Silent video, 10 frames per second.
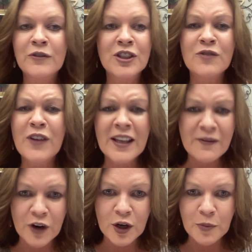Just feeling
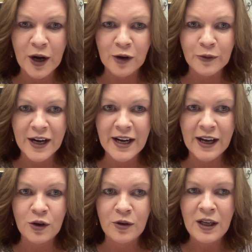very proud right
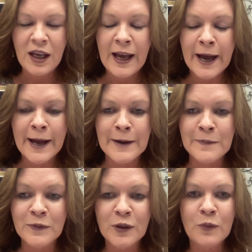now.
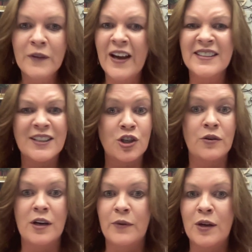We've had such a
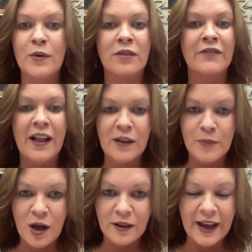great week with
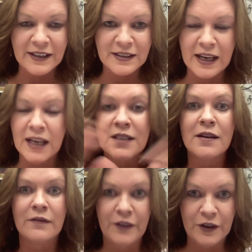volleyball last night.
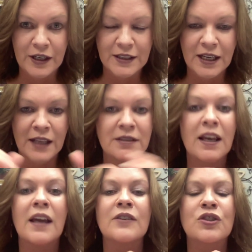Very intense.
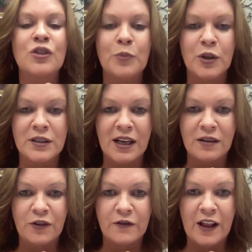Super
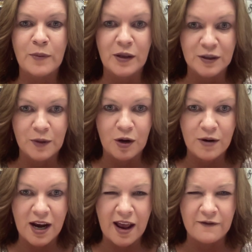excited for volleyball tomorrow
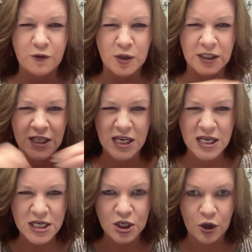night at Four
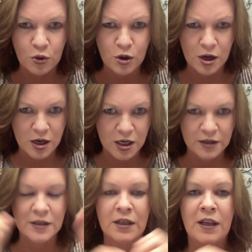City. Go
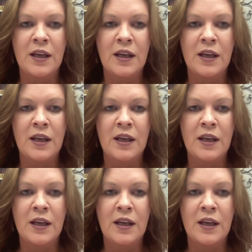Cards.